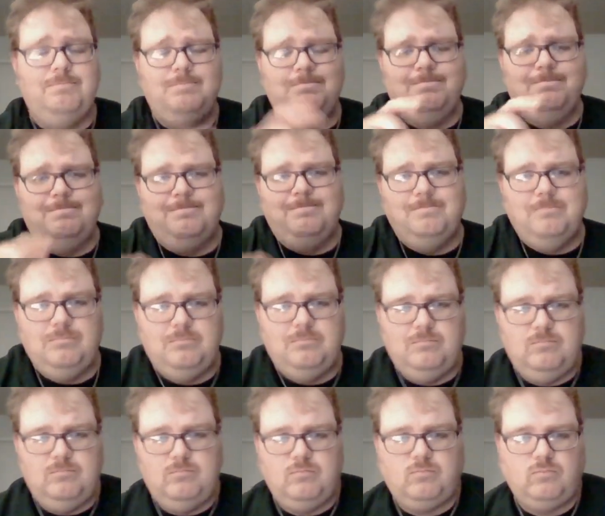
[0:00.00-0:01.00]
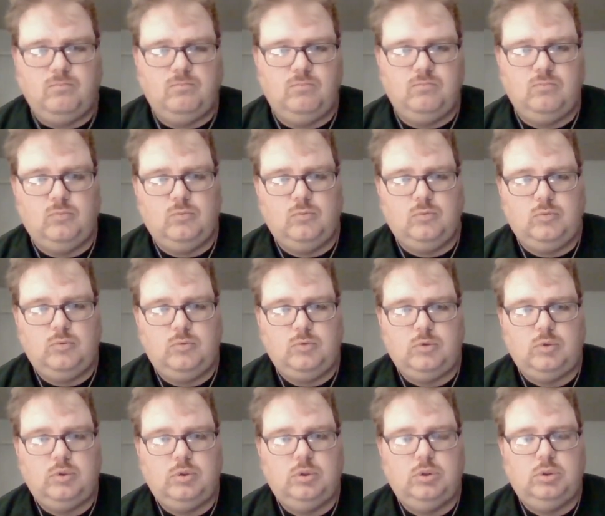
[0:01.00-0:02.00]

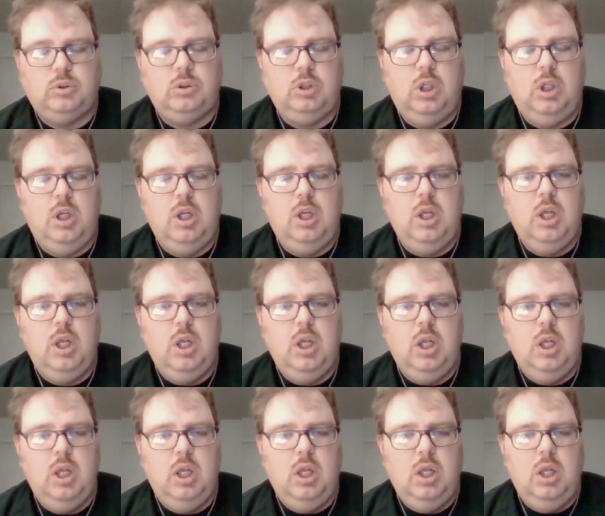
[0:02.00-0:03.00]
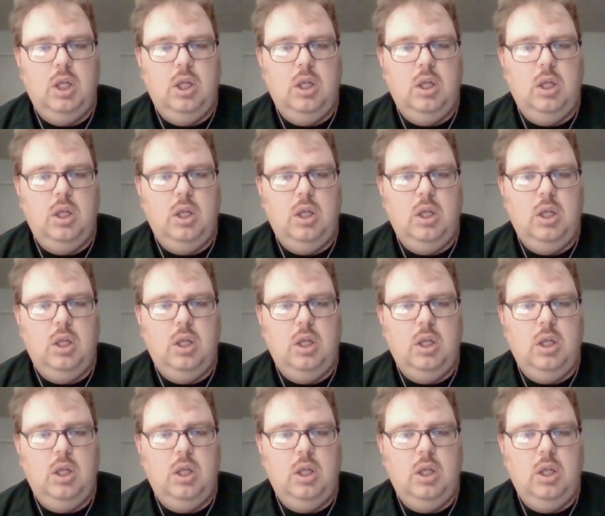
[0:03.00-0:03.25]
[no speech]